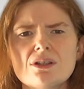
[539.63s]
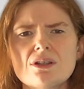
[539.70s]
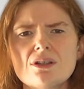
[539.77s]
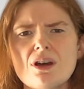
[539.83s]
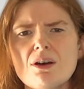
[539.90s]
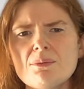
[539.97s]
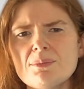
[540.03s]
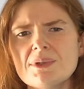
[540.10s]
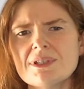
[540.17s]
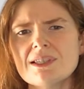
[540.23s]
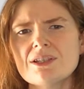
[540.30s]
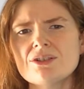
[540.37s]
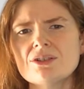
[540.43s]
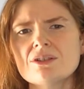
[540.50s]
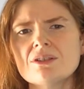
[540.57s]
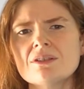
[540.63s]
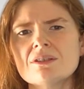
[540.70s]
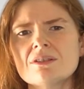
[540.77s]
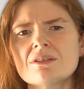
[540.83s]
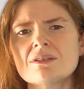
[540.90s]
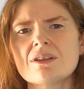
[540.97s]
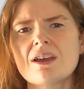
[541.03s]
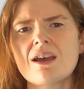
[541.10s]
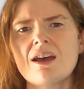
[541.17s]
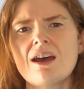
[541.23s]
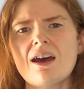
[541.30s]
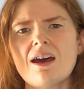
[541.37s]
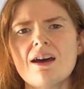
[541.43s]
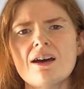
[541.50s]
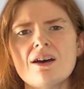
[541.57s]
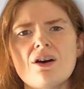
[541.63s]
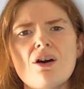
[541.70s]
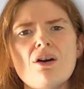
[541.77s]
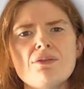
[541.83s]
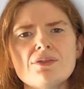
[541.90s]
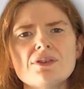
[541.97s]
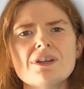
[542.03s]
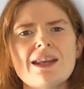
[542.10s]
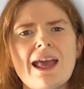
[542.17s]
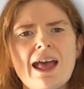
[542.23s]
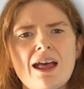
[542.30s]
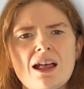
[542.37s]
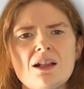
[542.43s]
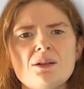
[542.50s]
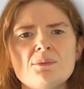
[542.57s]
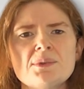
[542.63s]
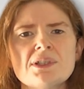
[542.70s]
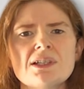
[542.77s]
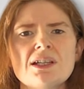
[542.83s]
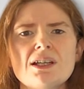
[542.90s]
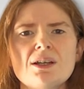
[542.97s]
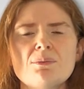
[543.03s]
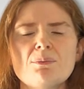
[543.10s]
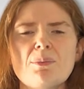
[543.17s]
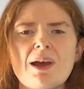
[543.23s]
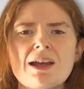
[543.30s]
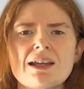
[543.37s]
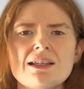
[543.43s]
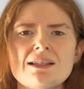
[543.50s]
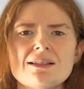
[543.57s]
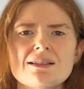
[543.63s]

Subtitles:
Compositions are often helped by